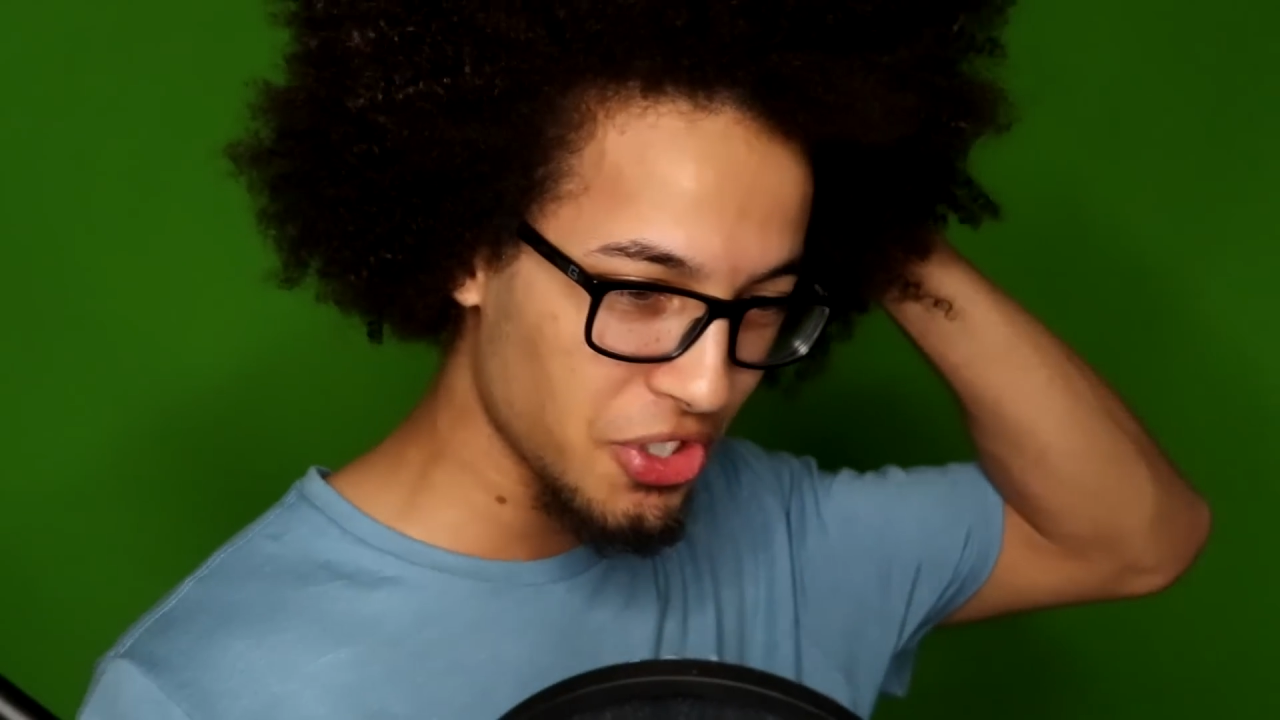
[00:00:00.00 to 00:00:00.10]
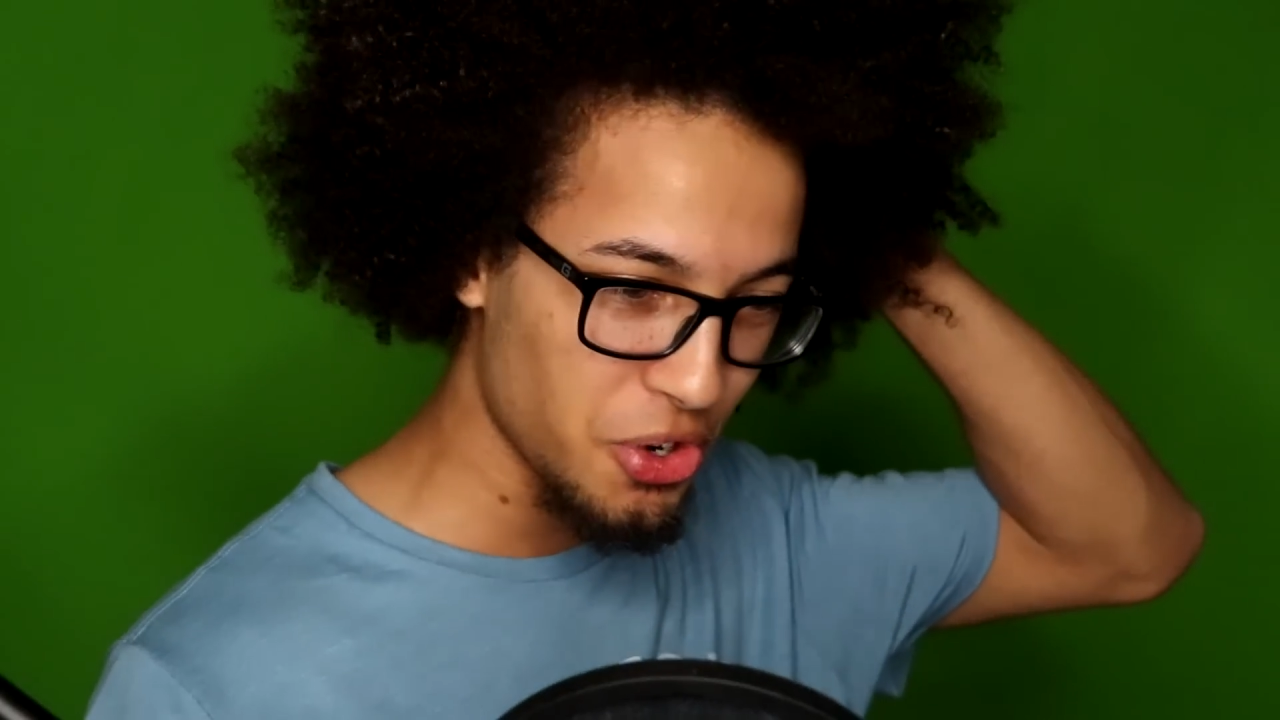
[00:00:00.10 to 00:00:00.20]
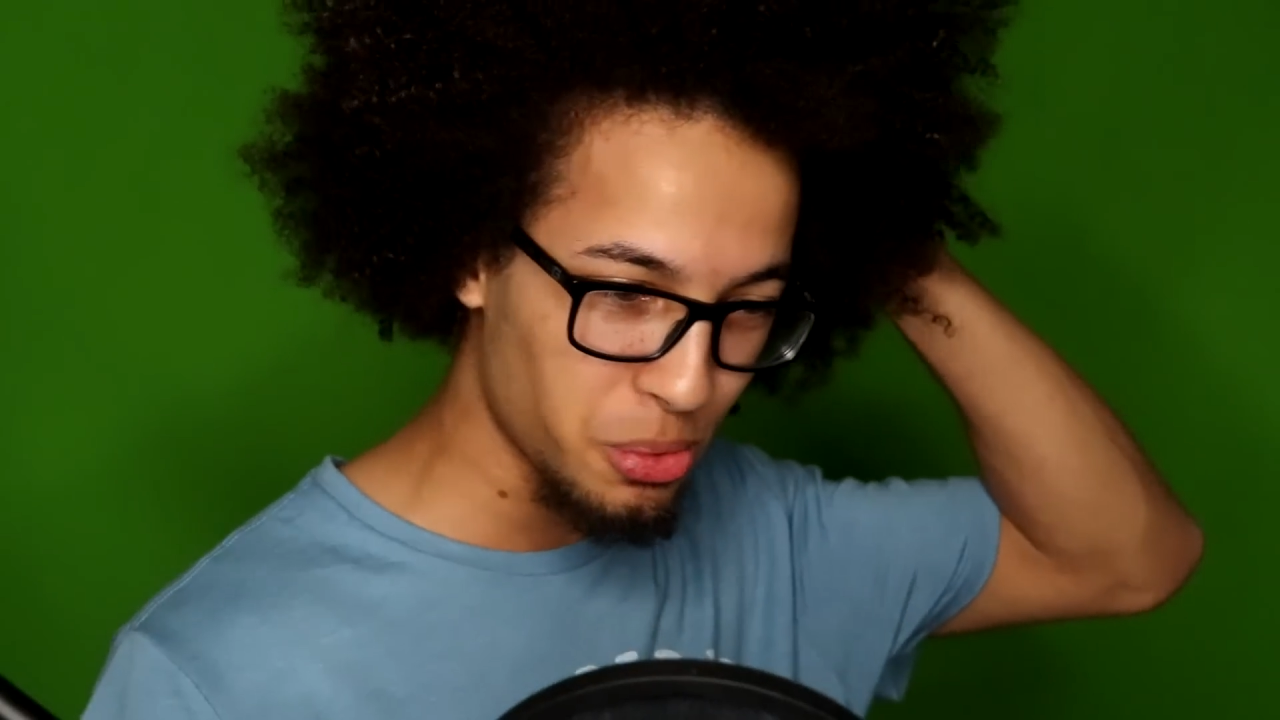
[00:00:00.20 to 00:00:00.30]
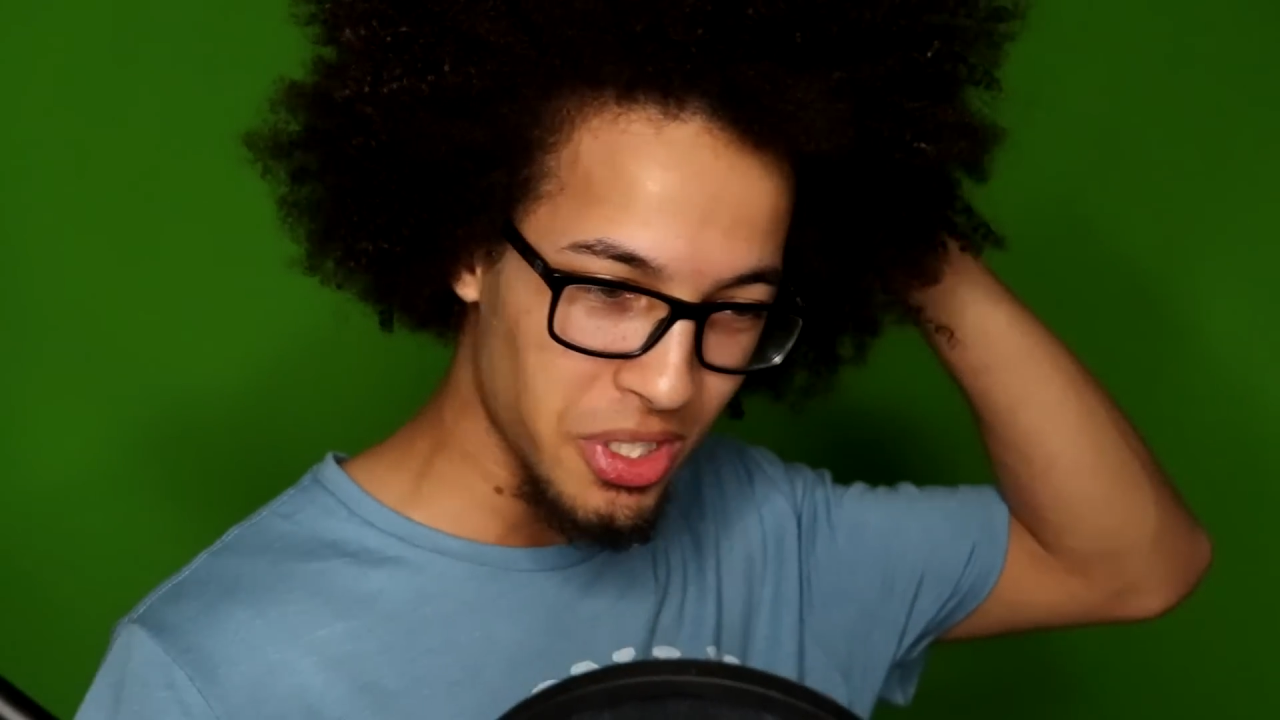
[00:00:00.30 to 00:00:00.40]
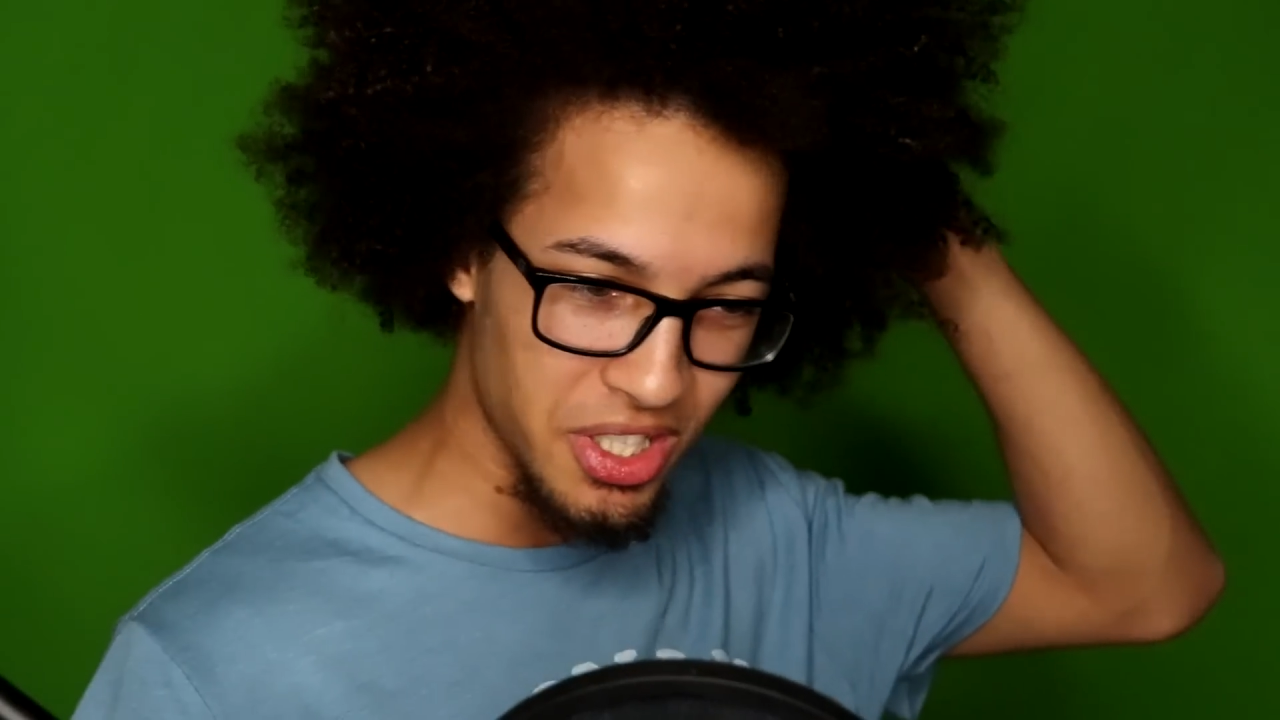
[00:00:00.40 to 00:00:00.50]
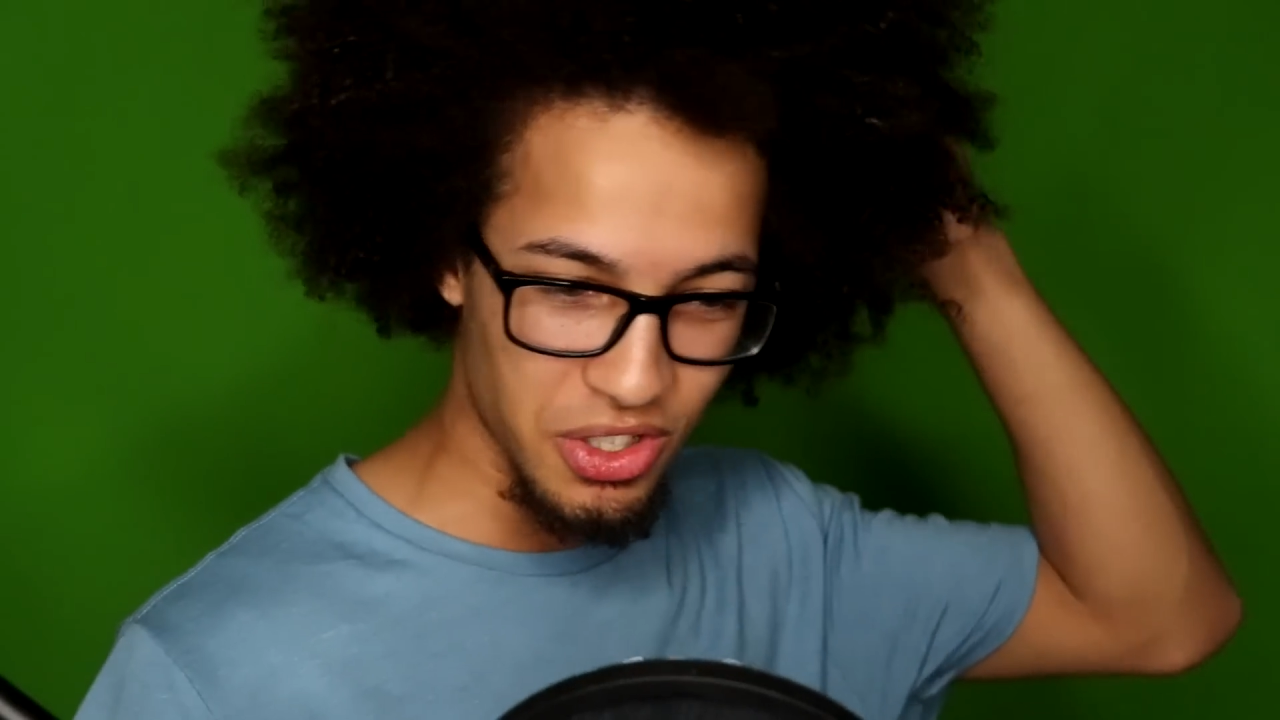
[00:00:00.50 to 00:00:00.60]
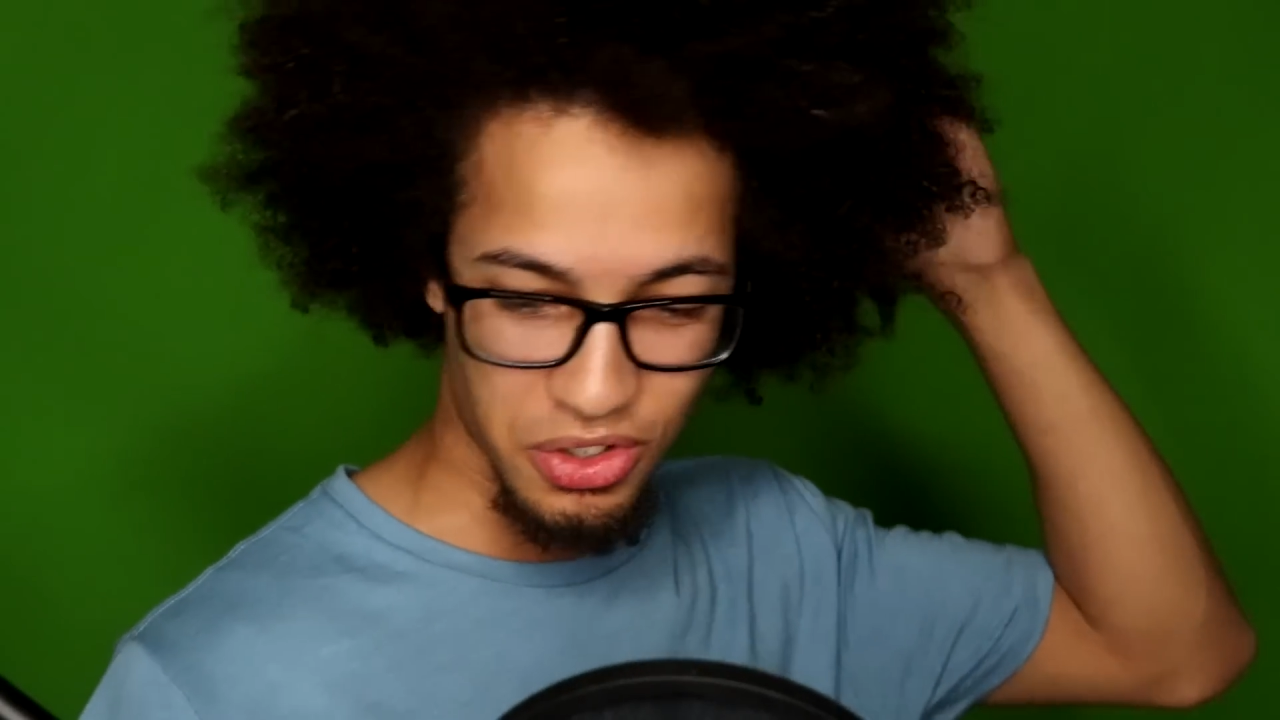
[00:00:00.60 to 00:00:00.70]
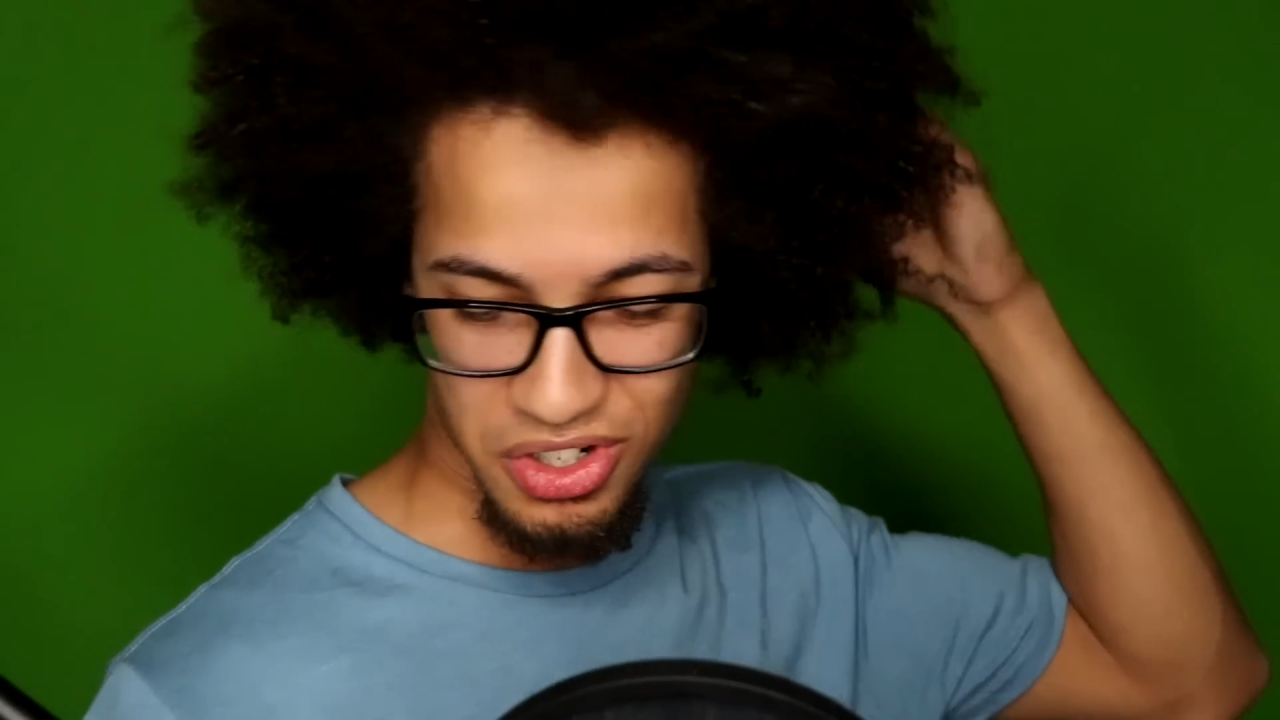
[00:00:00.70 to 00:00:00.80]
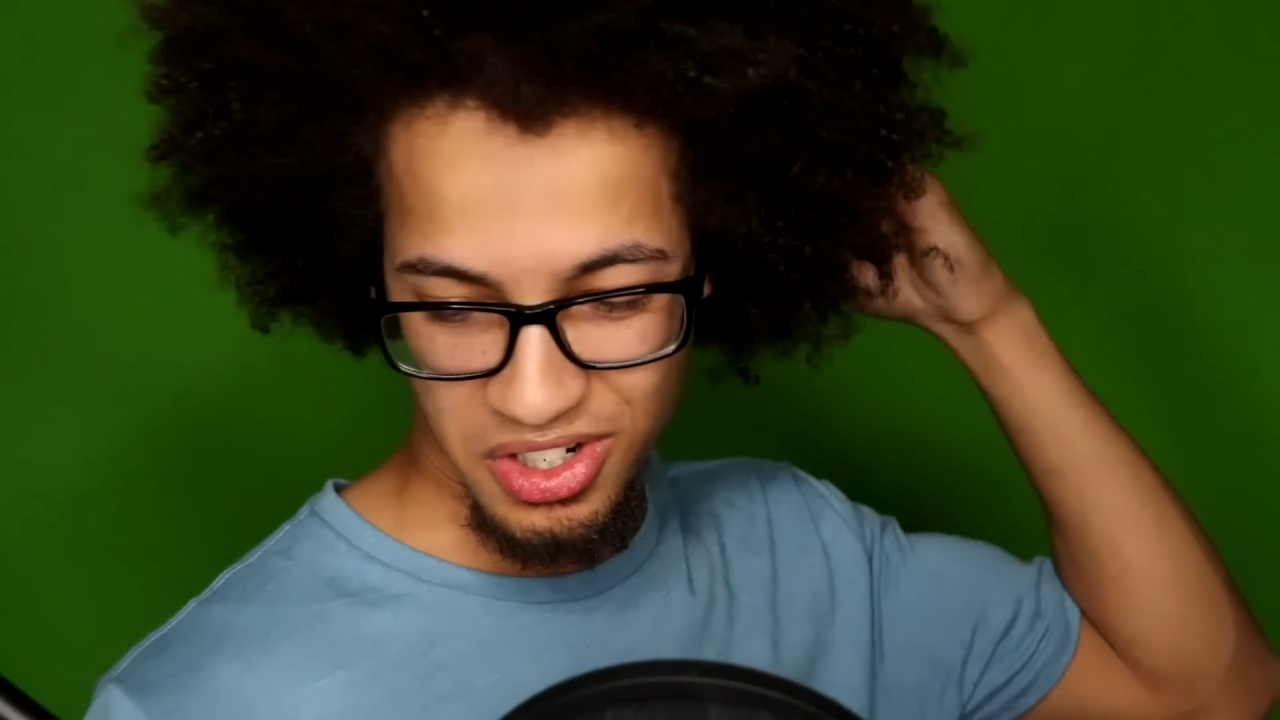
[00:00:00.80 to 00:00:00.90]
There's no reason you